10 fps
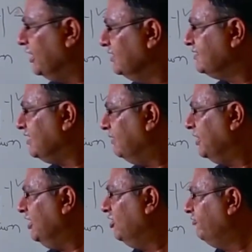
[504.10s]
in some
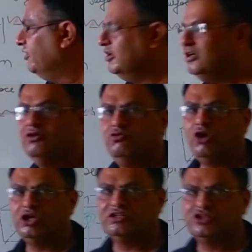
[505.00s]
kind of a
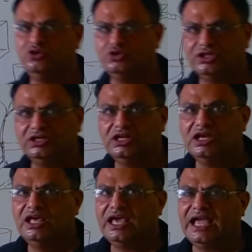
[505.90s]
water solution,
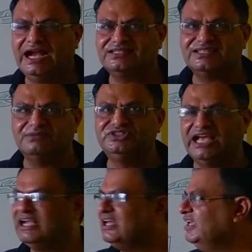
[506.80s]
add some
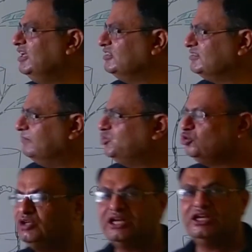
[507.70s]
jaggery, some
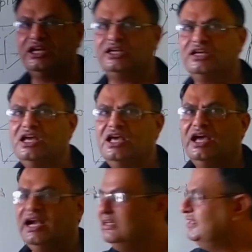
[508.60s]
sugar in it,
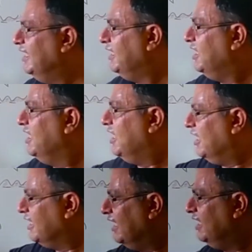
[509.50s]
and then
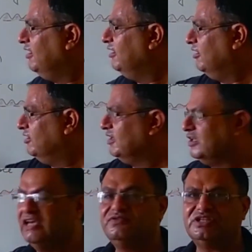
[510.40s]
again
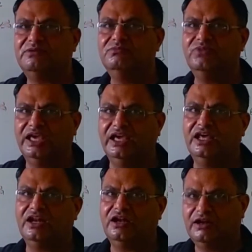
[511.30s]
give some
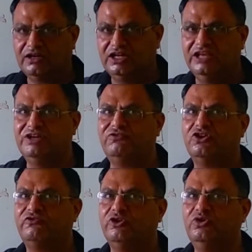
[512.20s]
air, leave it for
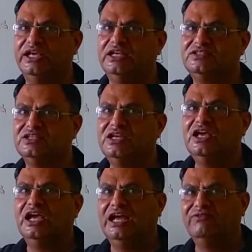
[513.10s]
a few days,
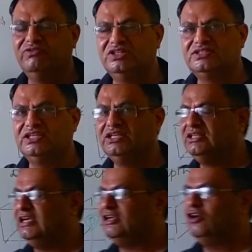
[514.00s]
and you will see
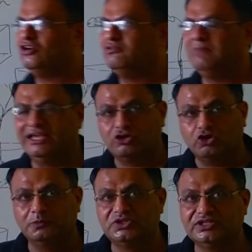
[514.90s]
that lot of
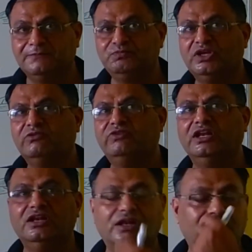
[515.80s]
microbes will